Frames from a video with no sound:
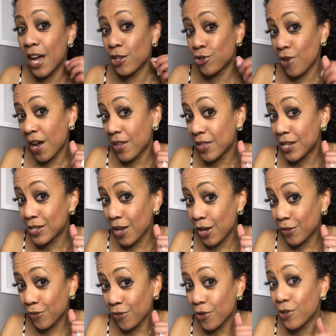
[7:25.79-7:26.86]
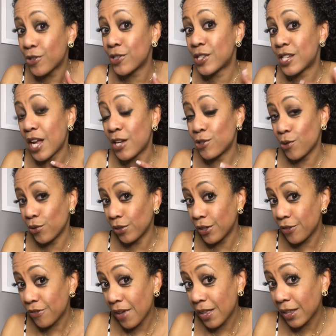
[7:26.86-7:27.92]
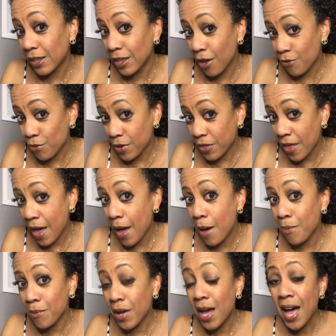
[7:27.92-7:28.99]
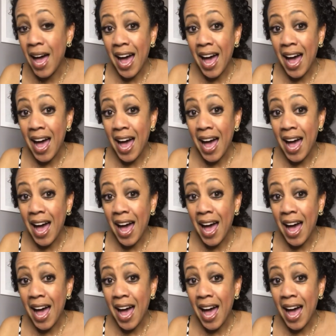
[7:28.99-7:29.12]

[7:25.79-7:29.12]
I tried these on first. I totally fell in love with them.